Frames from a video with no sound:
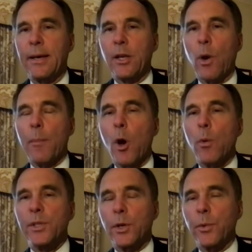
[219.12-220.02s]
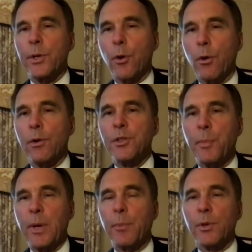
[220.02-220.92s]
I'm always going to encourage
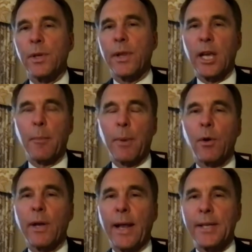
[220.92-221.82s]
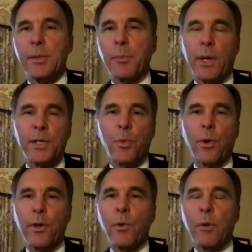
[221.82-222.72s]
people to think about it as a place
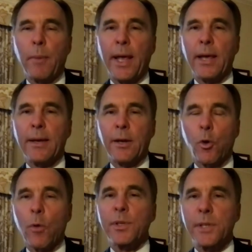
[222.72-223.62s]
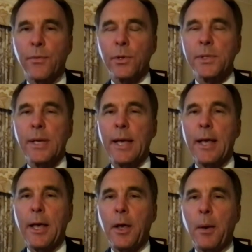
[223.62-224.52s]
where you can make an enormous difference.
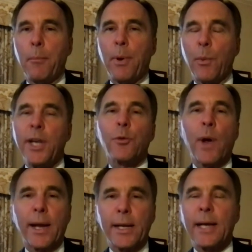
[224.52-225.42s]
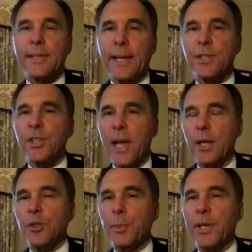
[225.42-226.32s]
But we need to recognize that's a
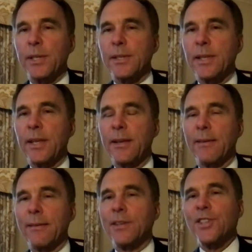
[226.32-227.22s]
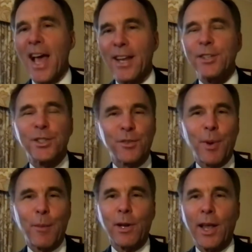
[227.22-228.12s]
challenge, because the challenges of
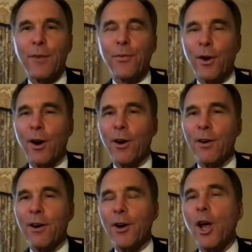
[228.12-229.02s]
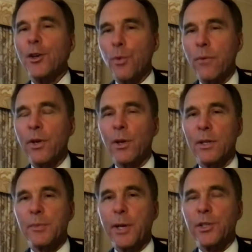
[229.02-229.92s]
public life are not trivial,
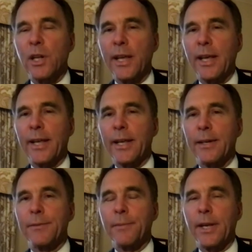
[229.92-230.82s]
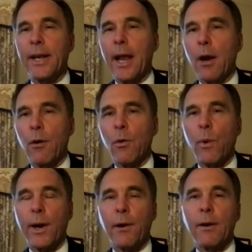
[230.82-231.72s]
especially in an era
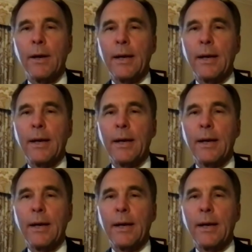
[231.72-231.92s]
where